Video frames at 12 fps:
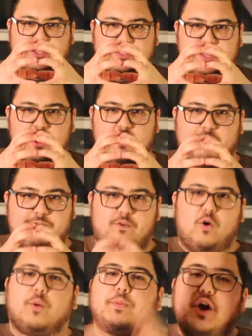as they are
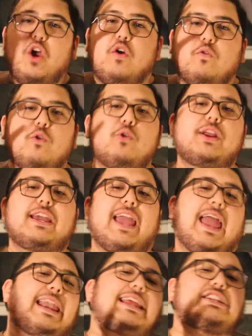formed, ruining
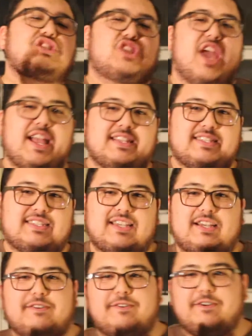any chance
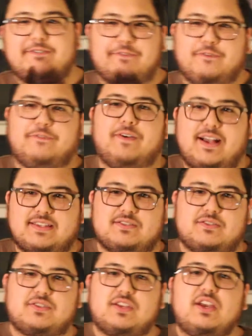for
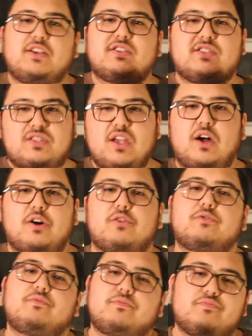fossils,
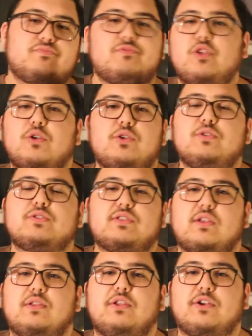so no
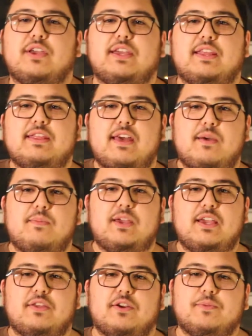use looking in them
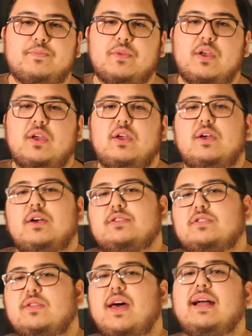either.
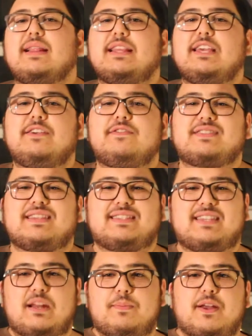So that leaves
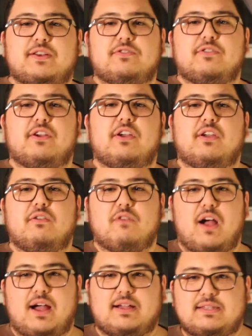sedimentary
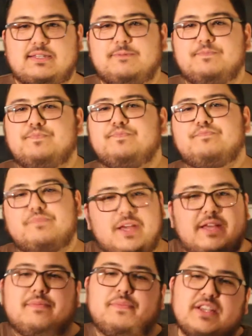rocks.
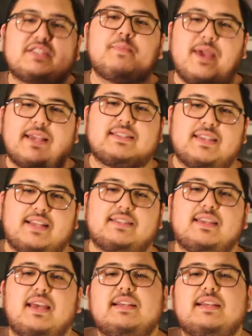And this makes sense.